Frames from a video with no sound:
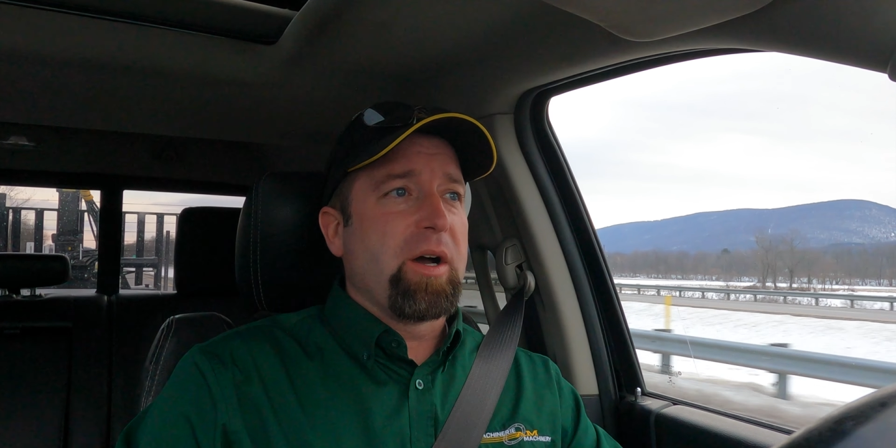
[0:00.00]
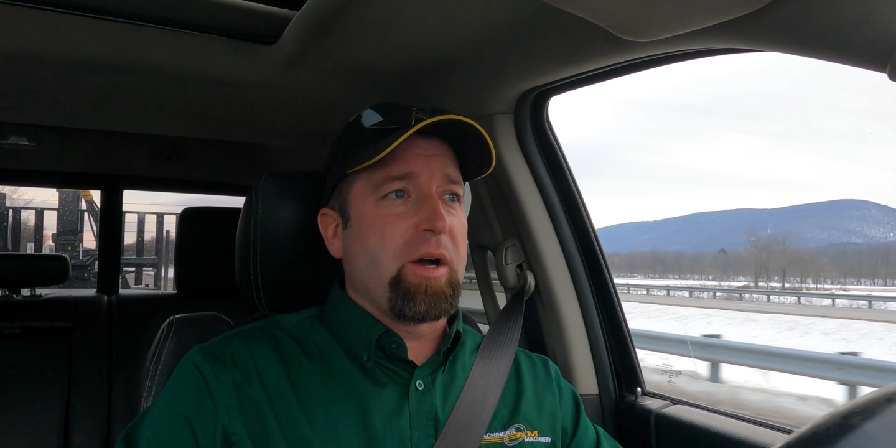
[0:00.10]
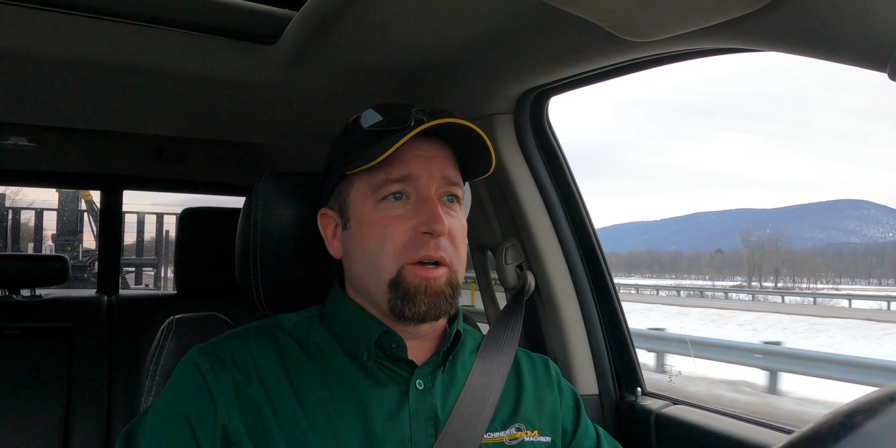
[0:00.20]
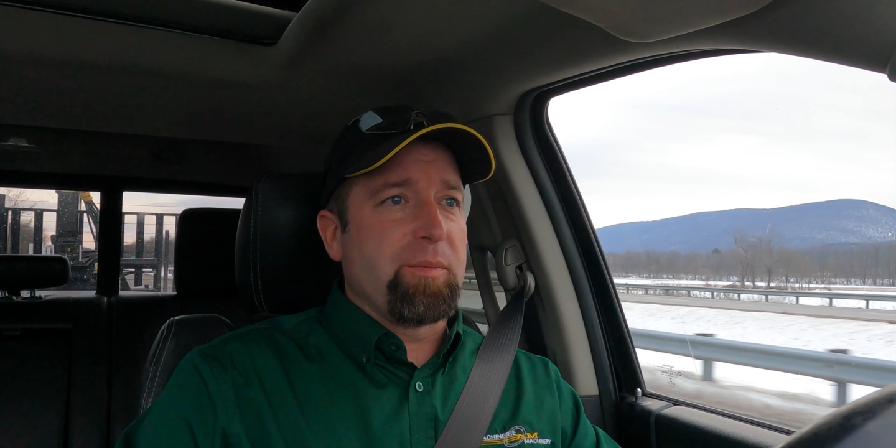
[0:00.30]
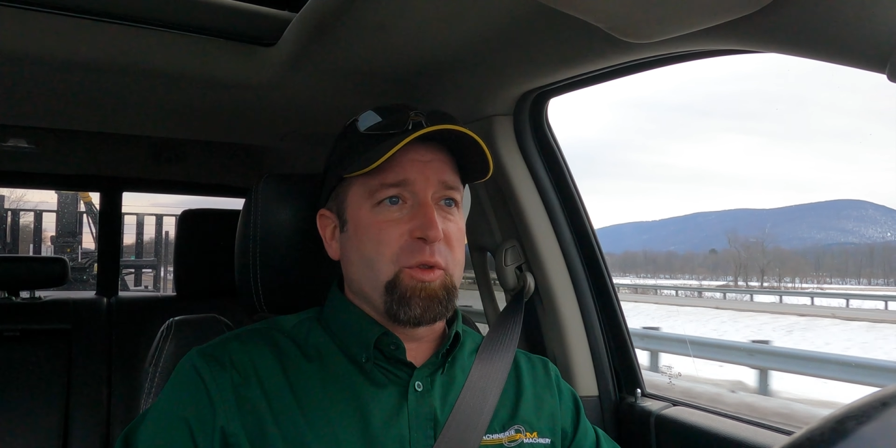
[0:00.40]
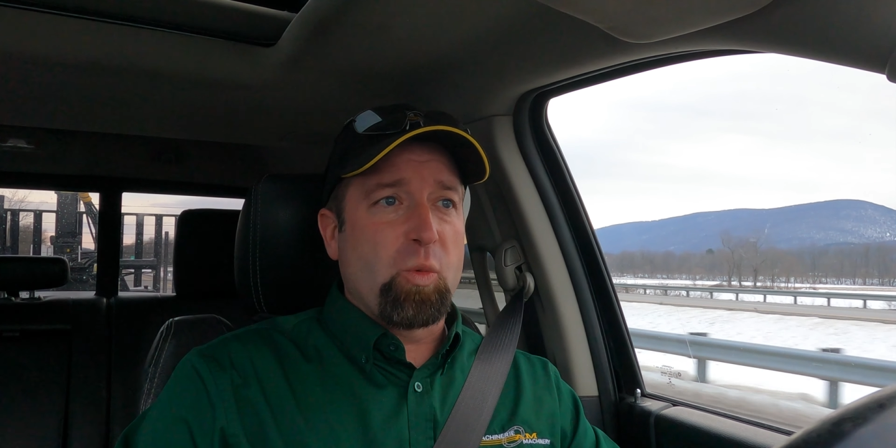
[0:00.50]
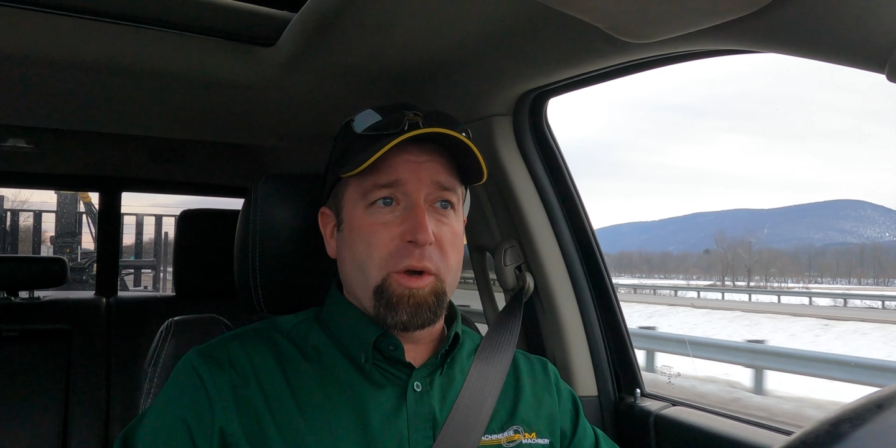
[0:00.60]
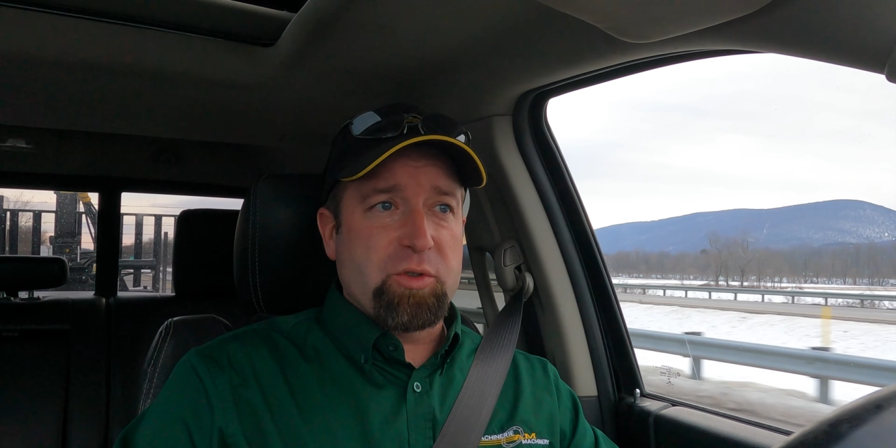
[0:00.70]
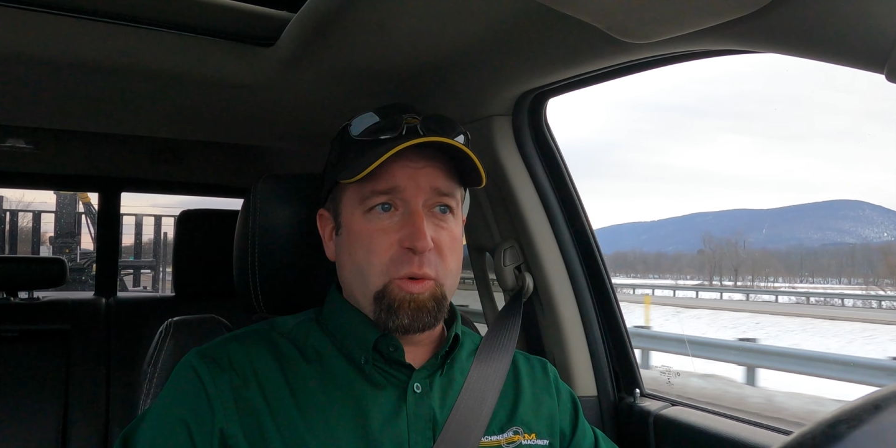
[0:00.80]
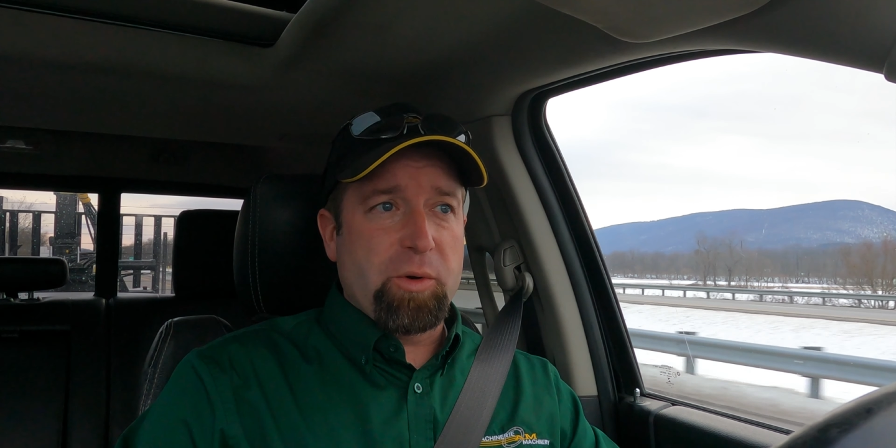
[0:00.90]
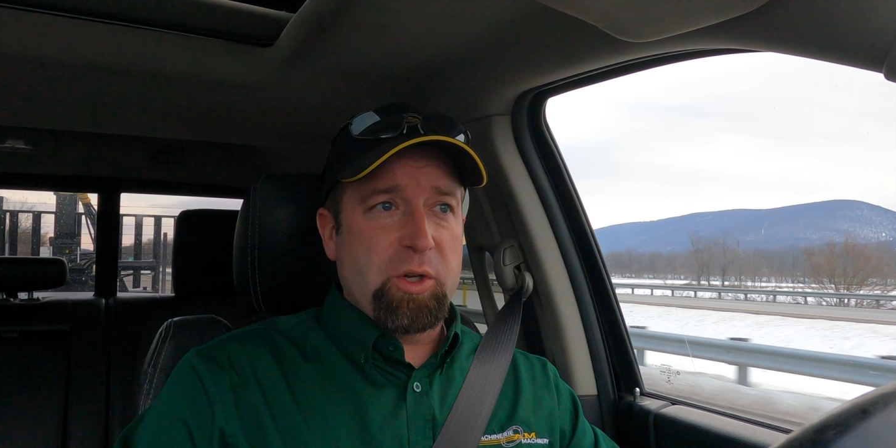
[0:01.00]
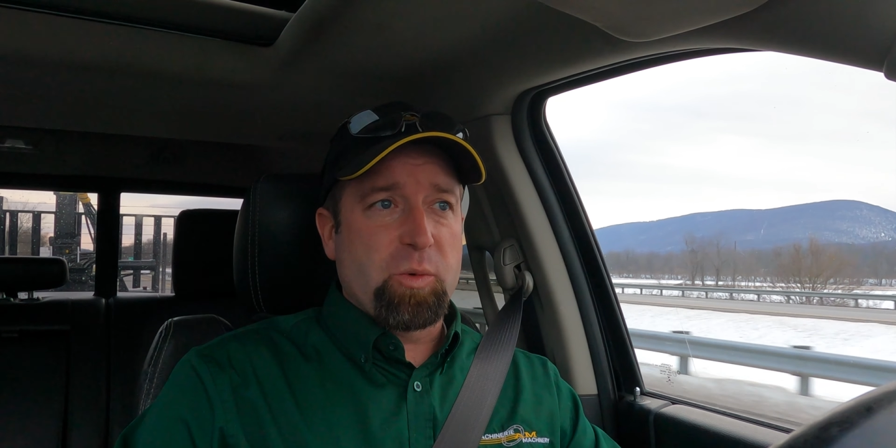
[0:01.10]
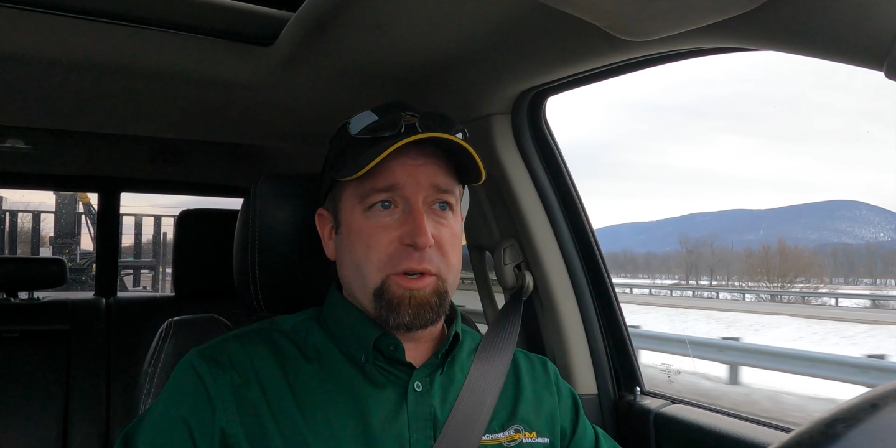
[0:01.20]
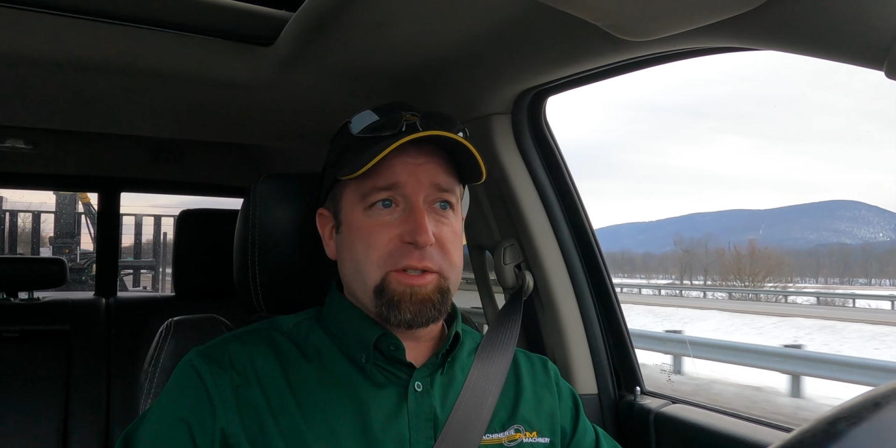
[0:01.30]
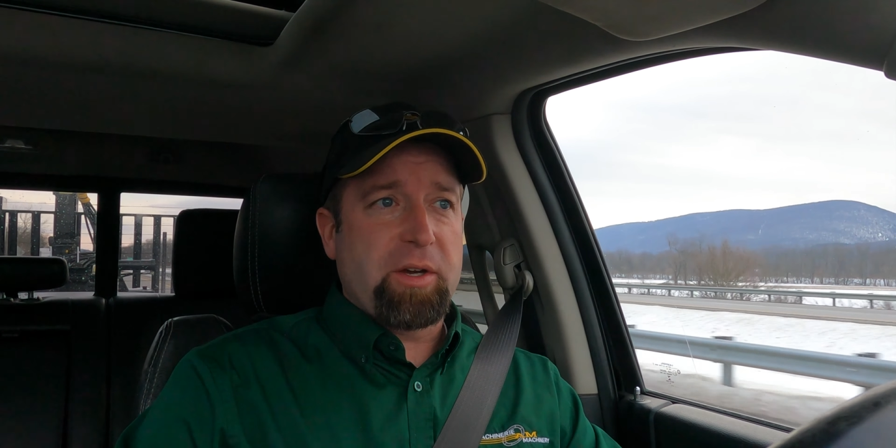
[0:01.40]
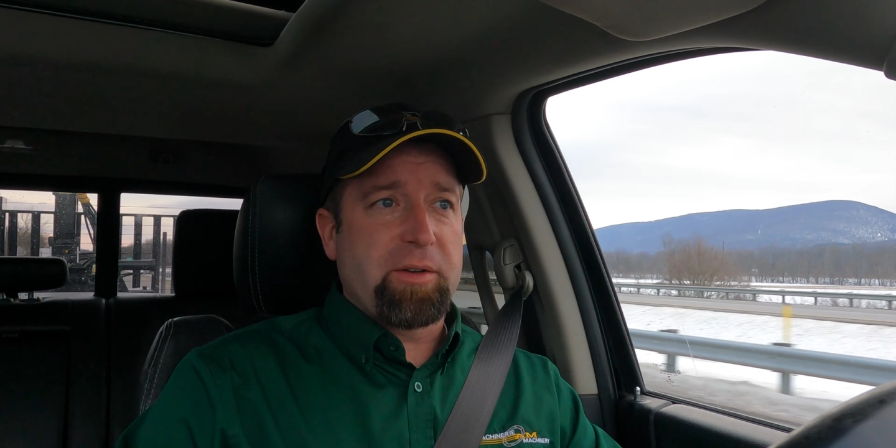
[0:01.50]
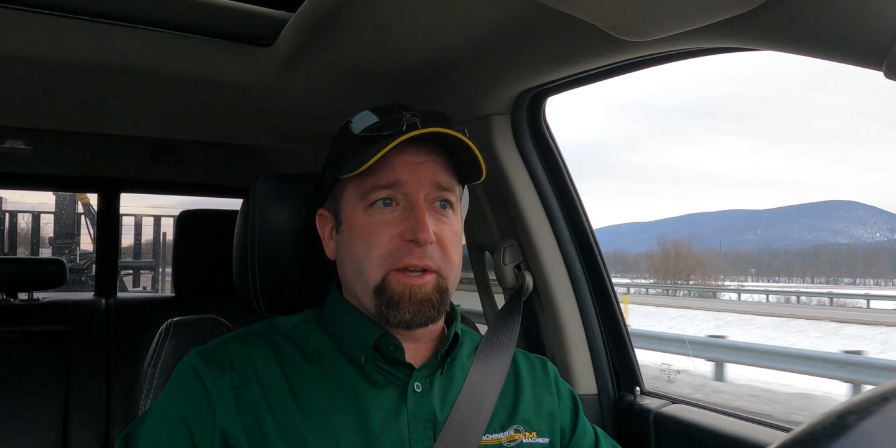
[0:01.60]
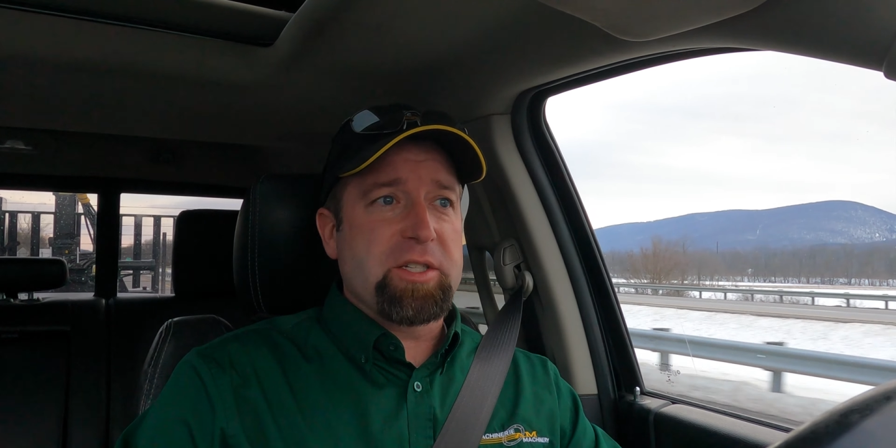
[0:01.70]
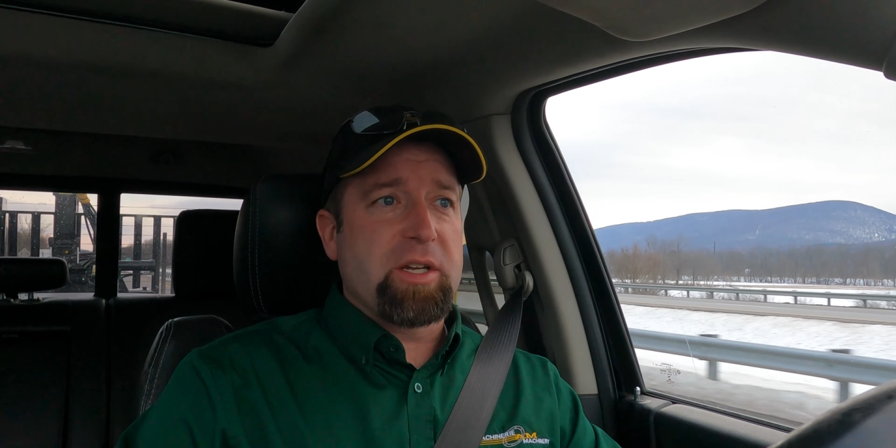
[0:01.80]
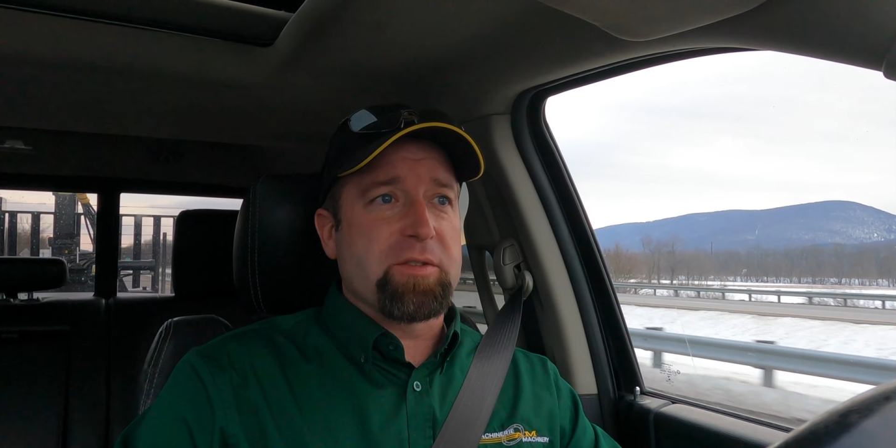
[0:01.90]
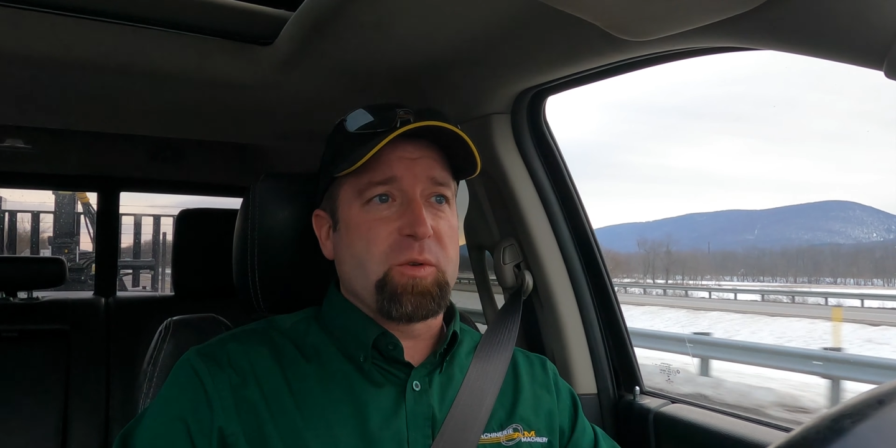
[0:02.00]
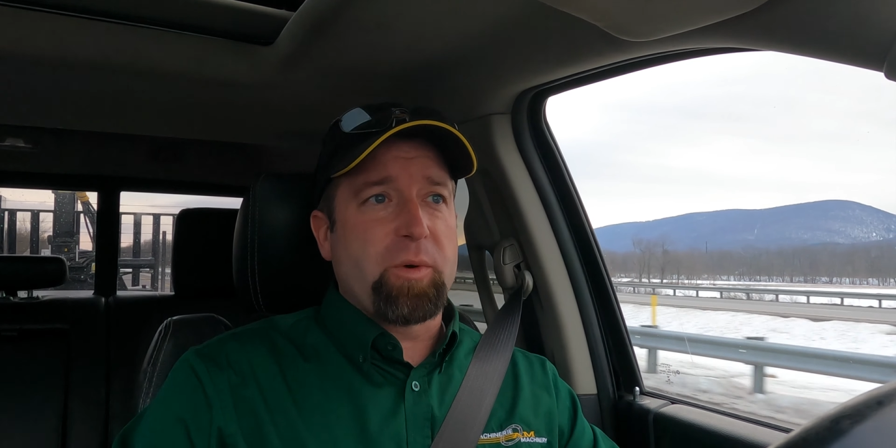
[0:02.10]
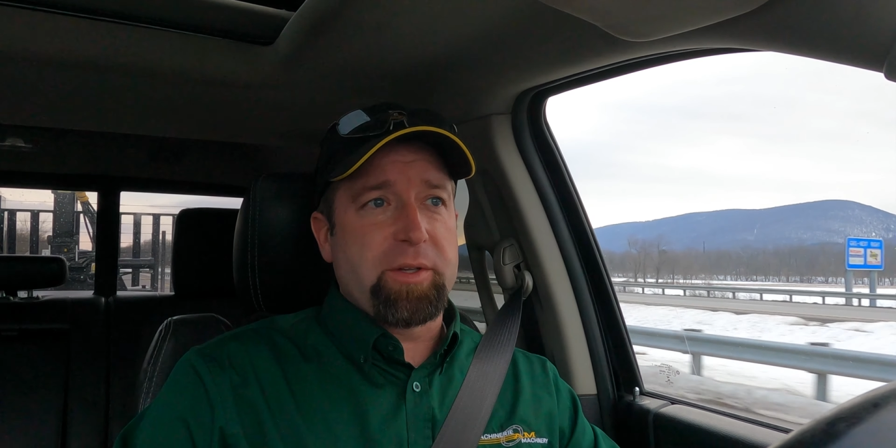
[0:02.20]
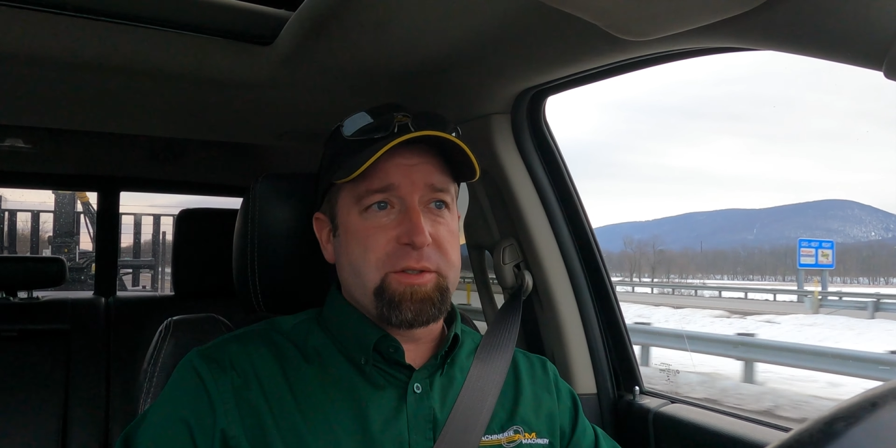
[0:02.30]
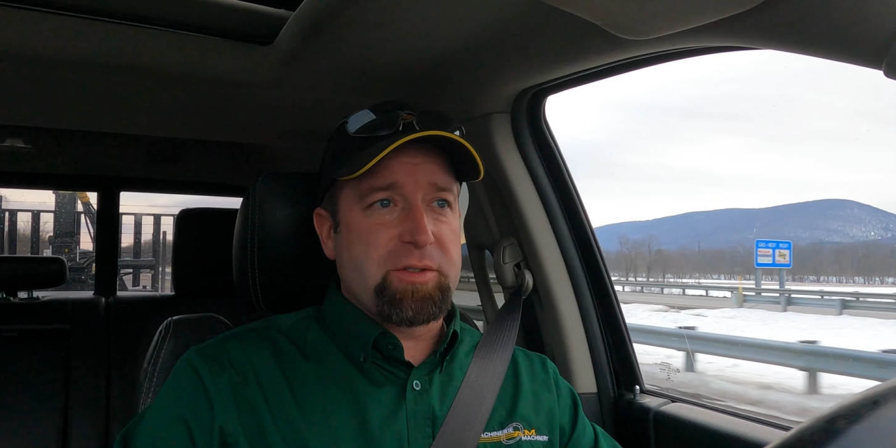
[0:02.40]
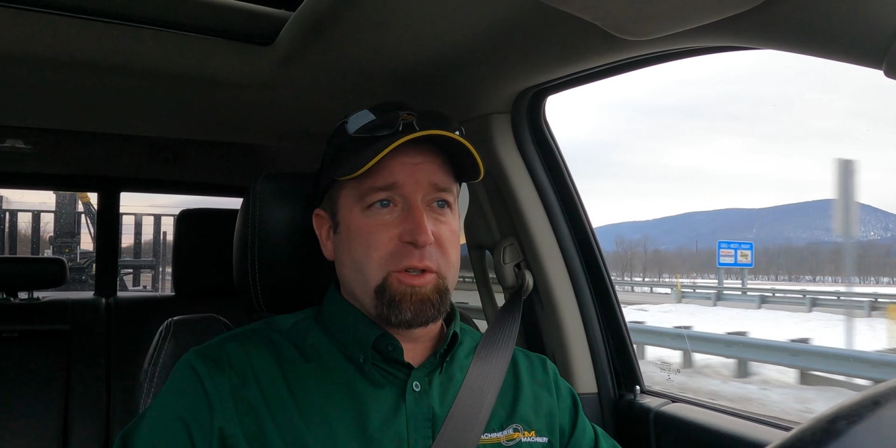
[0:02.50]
the 120 works out nice because it weighs,